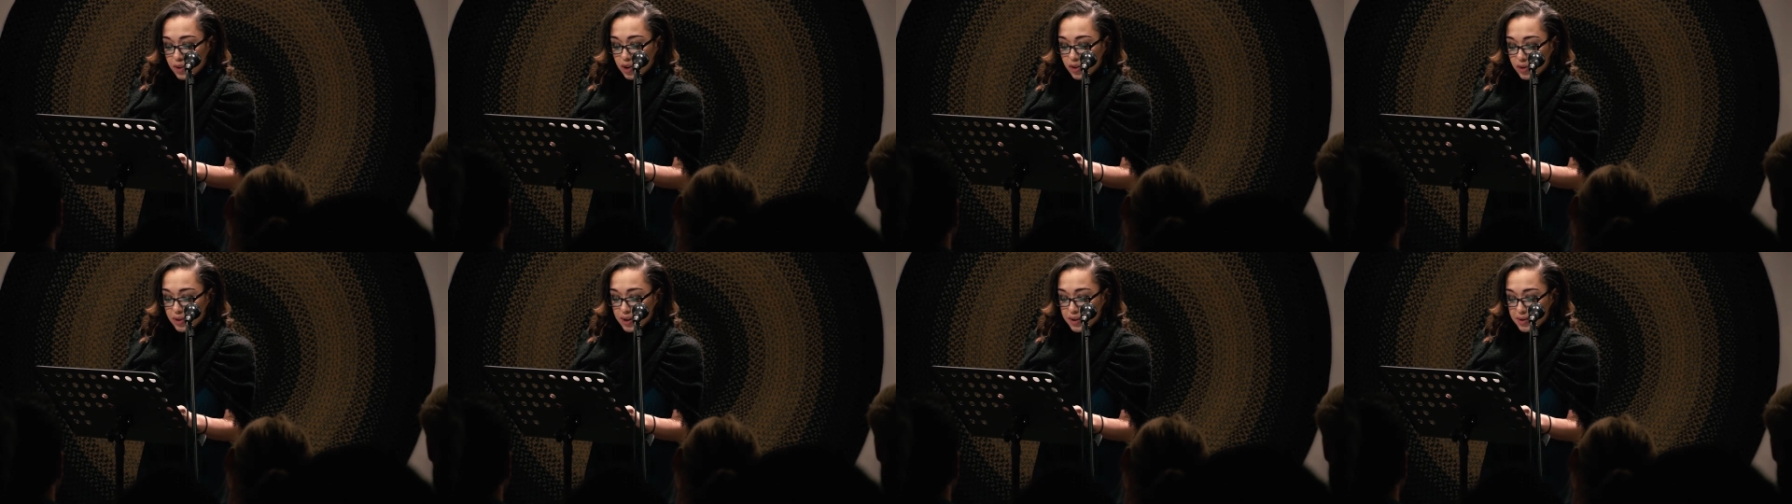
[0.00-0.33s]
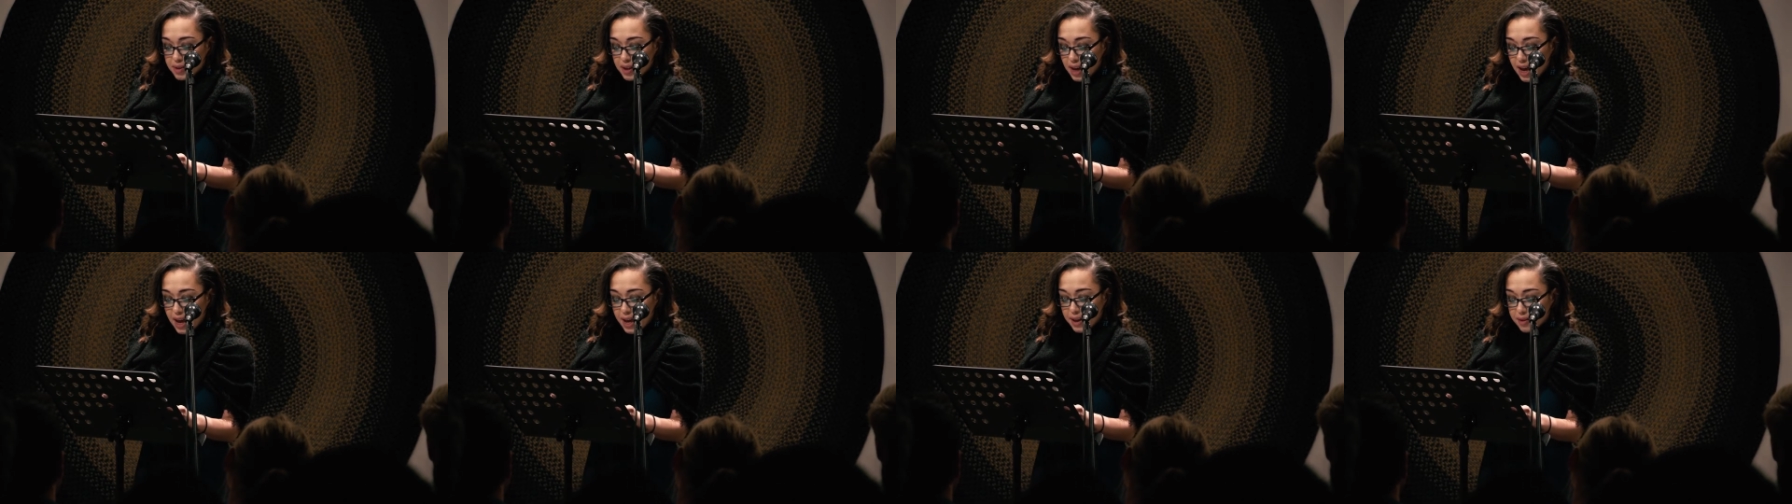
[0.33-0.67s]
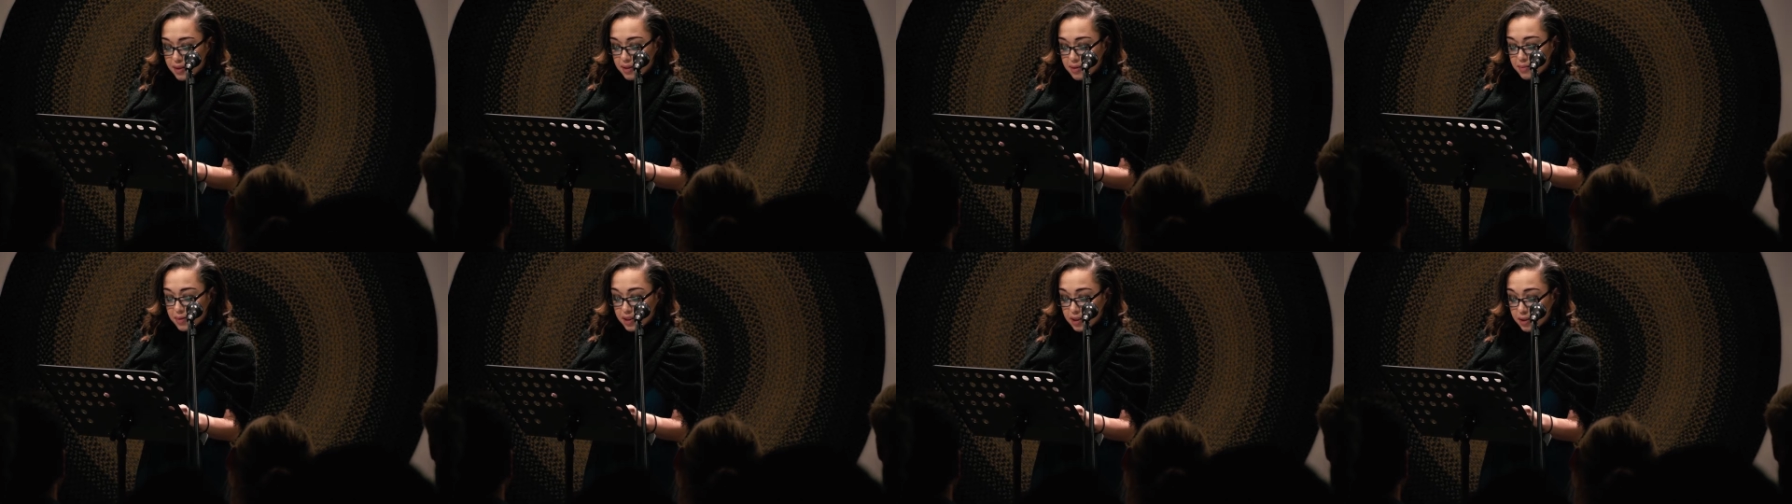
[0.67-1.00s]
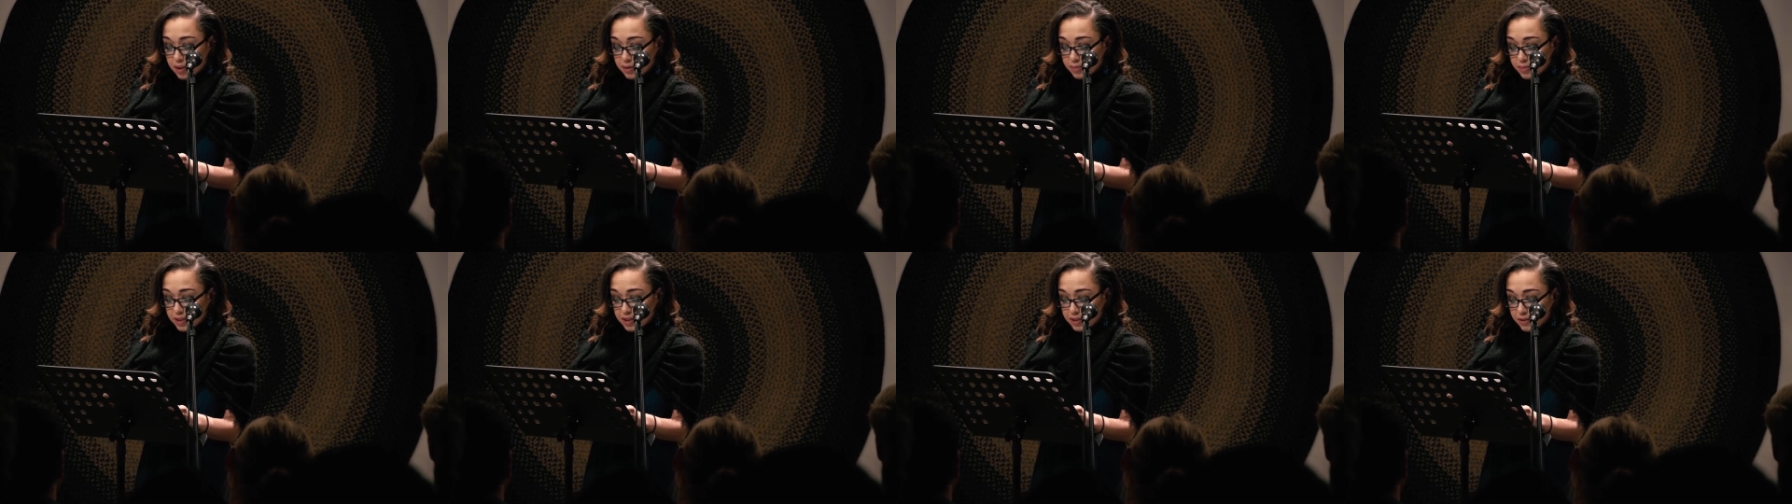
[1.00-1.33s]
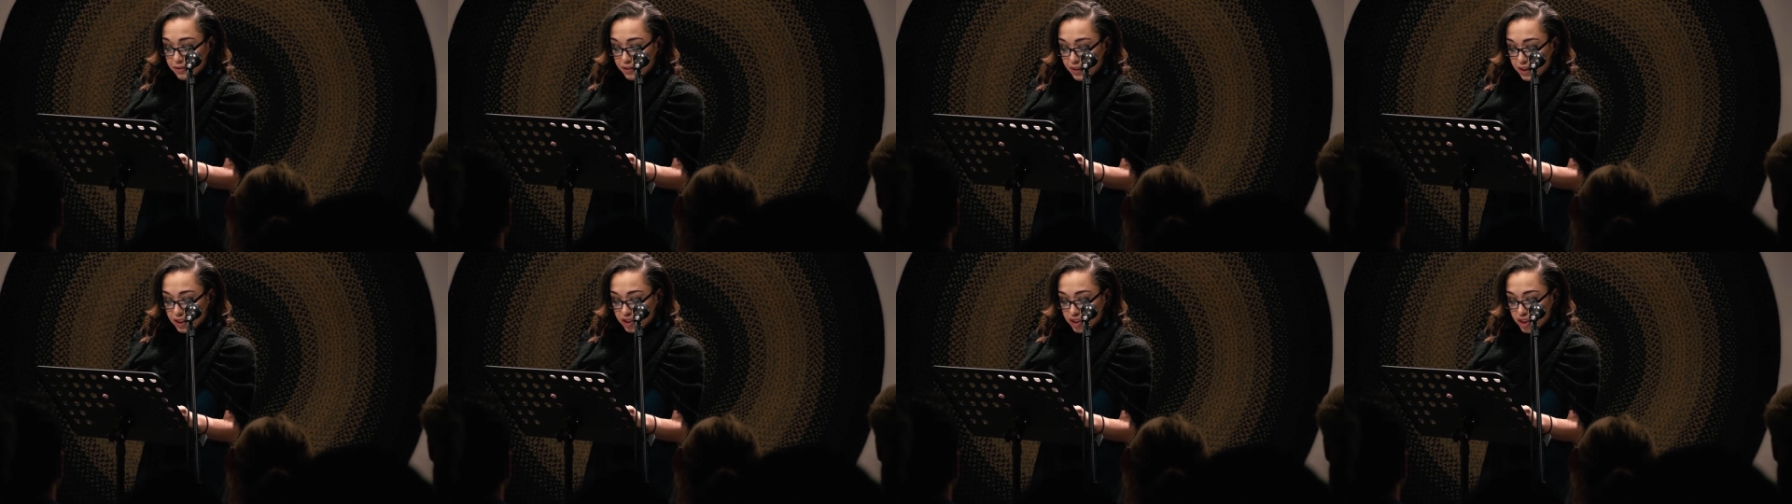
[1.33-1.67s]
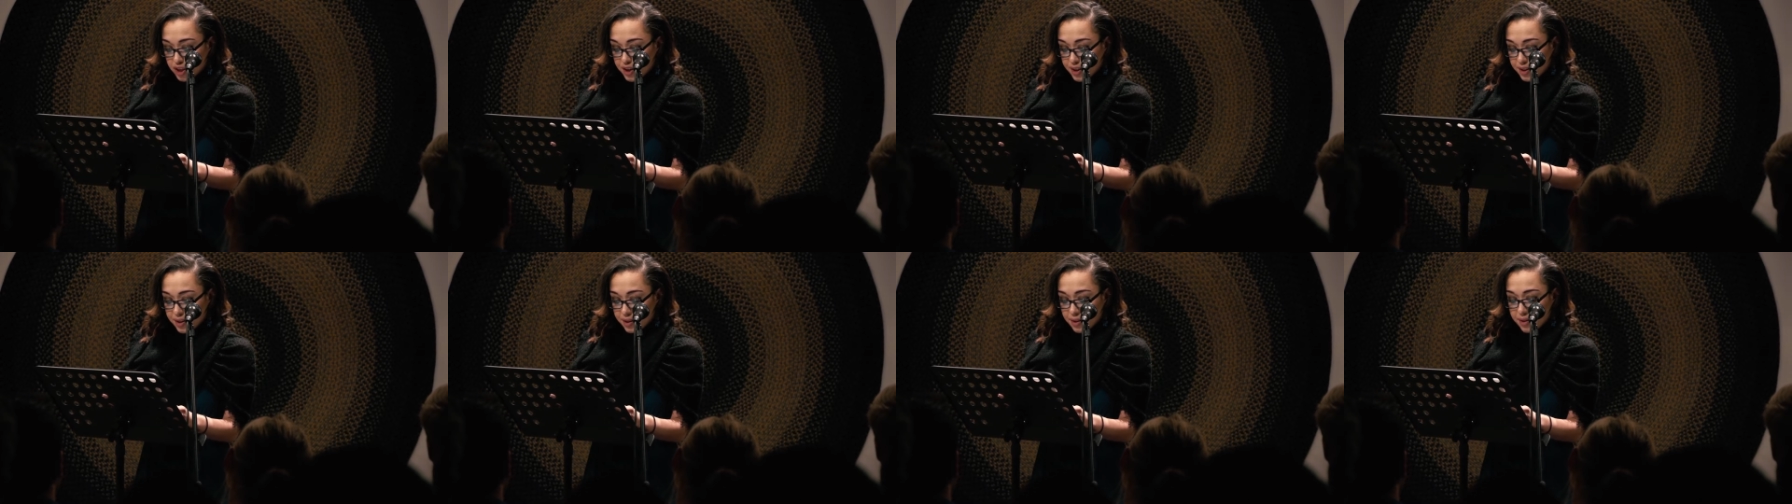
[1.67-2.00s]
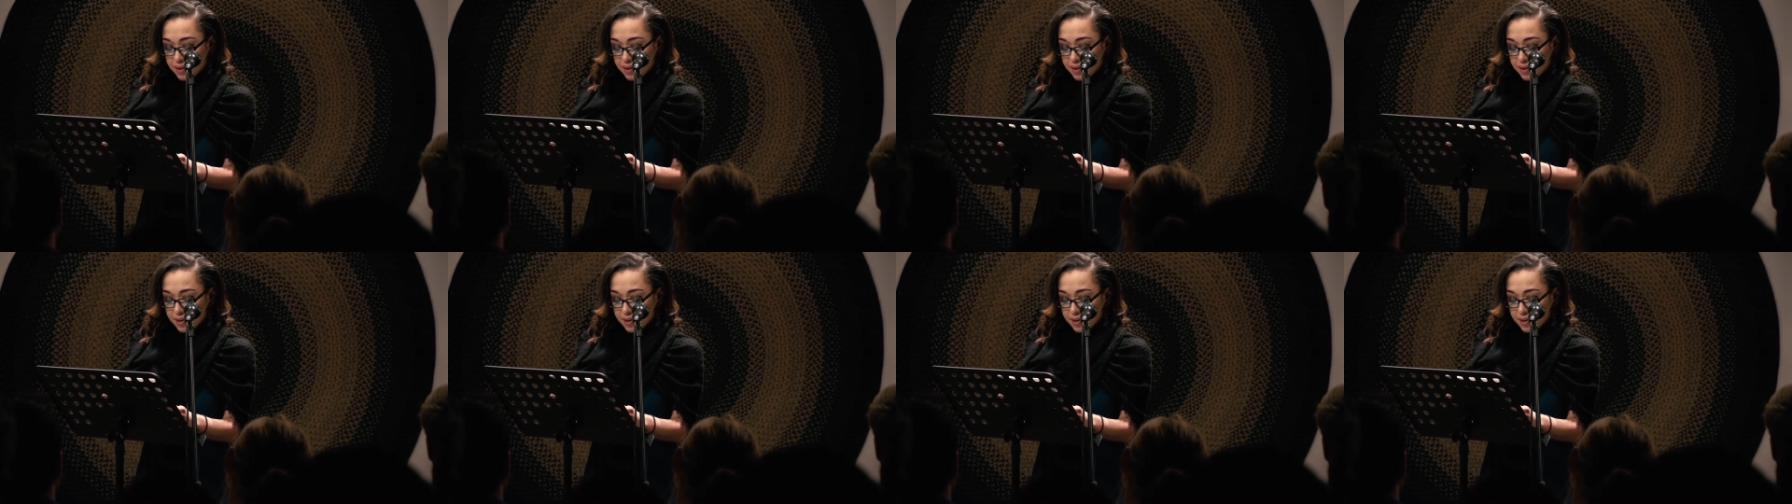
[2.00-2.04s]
noticed the handsome sculpted features,